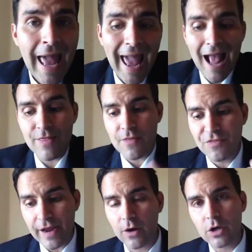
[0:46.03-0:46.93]
and
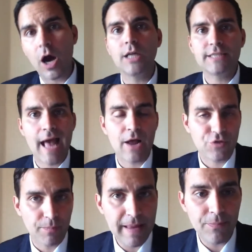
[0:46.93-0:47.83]
their contacts
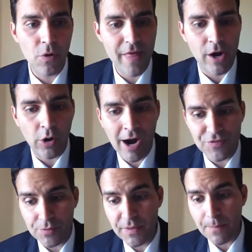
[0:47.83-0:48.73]
are people that are at
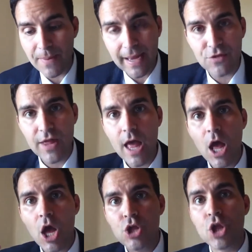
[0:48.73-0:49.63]
some of the biggest
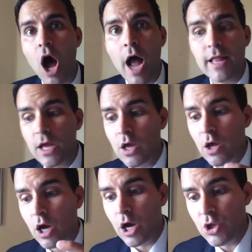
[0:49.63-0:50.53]

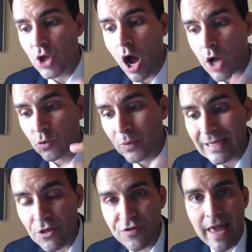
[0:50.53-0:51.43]
non-real
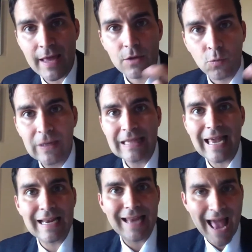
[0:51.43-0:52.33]
estate
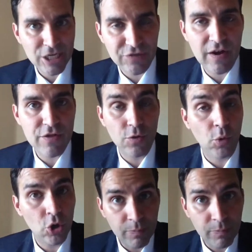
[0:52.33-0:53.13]
related hedge funds in the world.